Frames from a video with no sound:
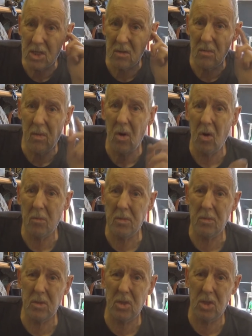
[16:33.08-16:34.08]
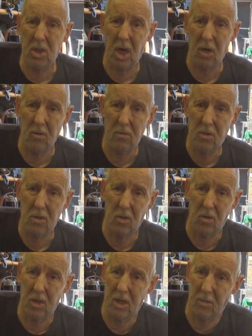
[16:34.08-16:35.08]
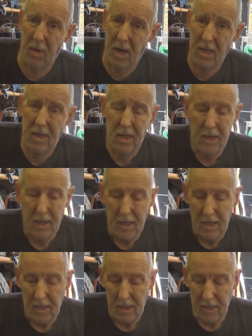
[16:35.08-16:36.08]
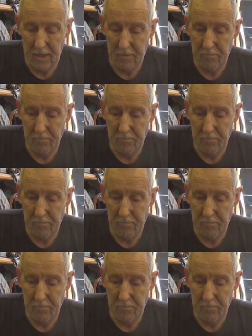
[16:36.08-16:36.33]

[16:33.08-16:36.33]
some of my Optimus stoves on eBay. I